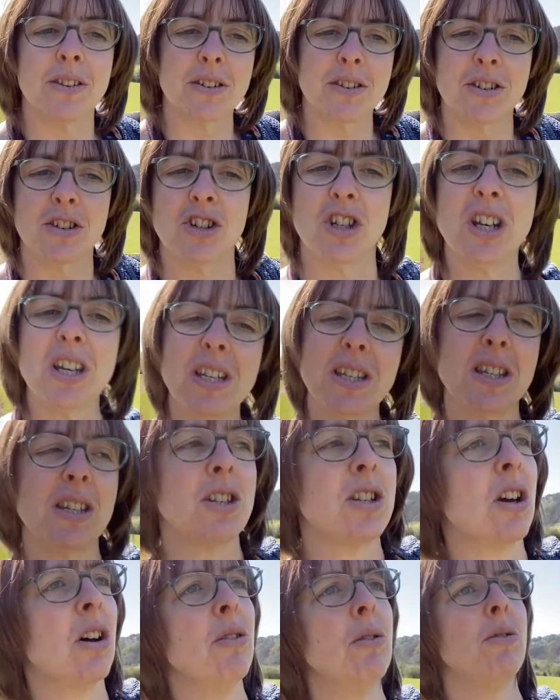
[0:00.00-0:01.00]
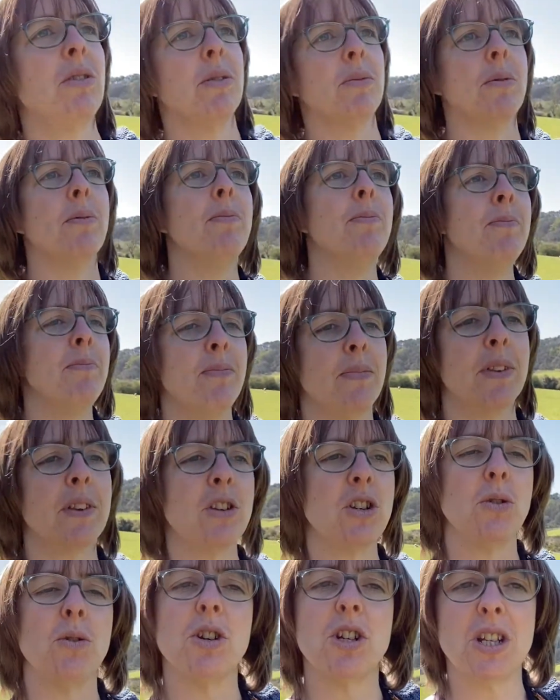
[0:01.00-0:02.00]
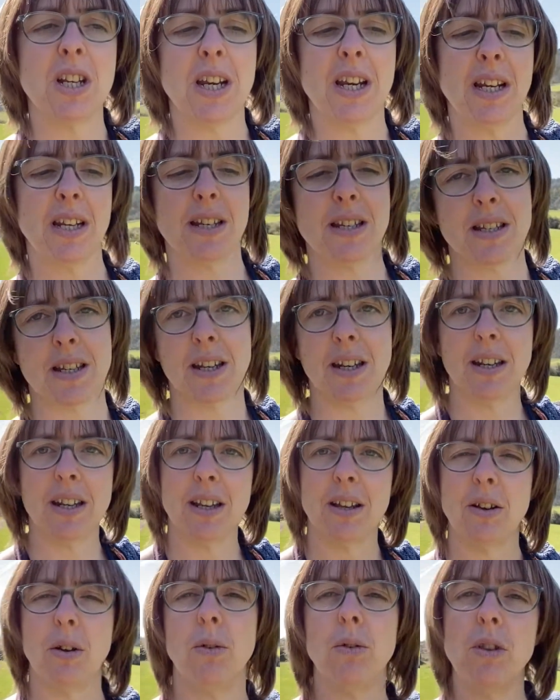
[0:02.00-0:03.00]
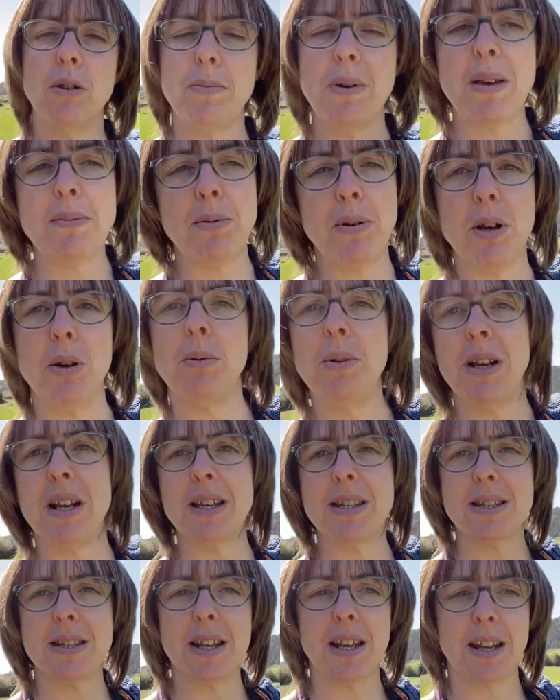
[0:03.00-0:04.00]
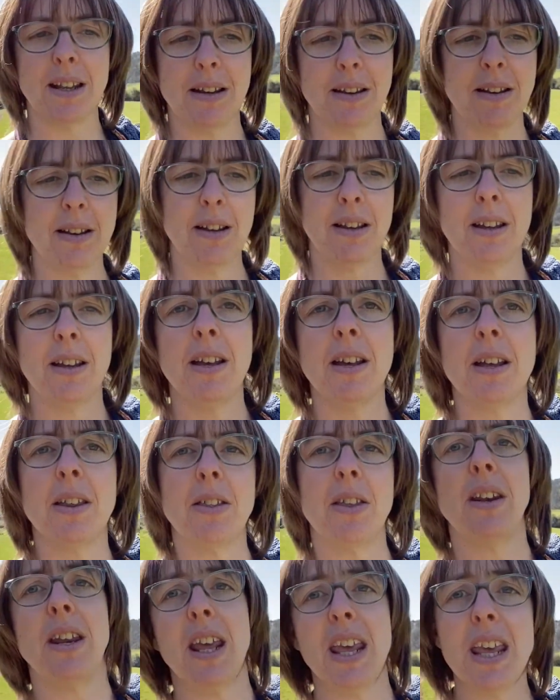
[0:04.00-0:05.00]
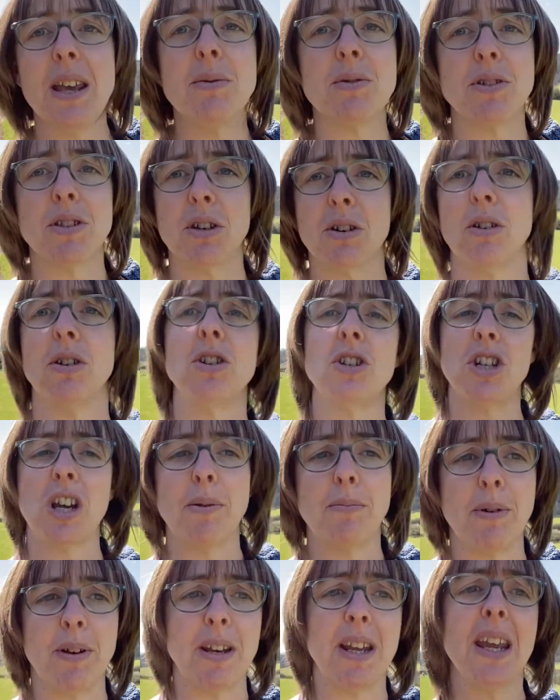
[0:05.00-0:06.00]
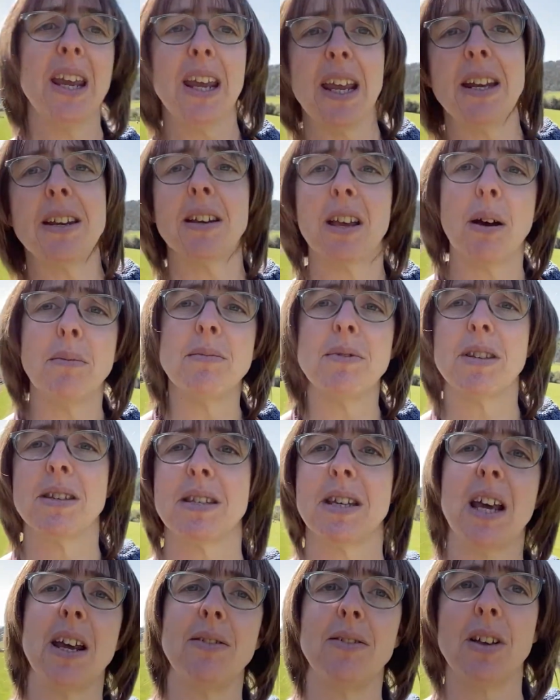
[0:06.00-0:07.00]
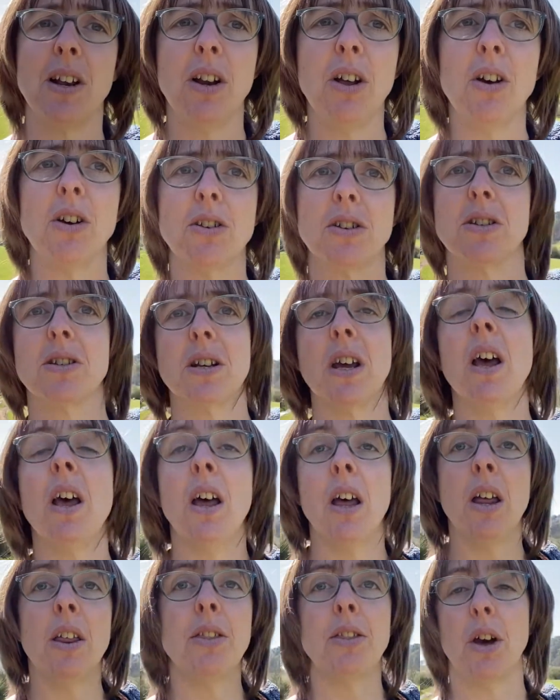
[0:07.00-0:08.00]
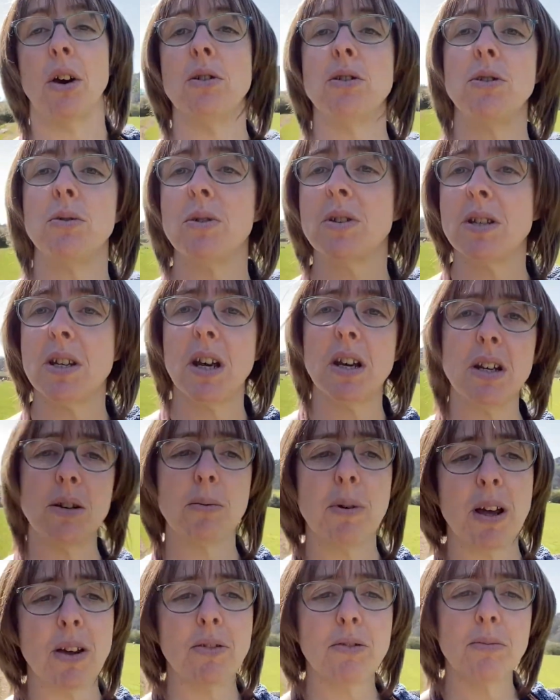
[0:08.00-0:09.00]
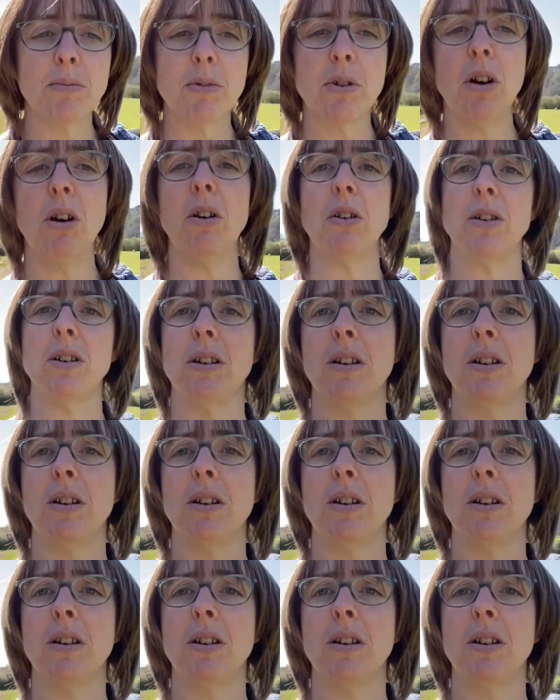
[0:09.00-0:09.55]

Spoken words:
Jesus told the Jewish leaders and all the people who were listening that he was the good shepherd. He had come to save the lost, those who had turned away from God,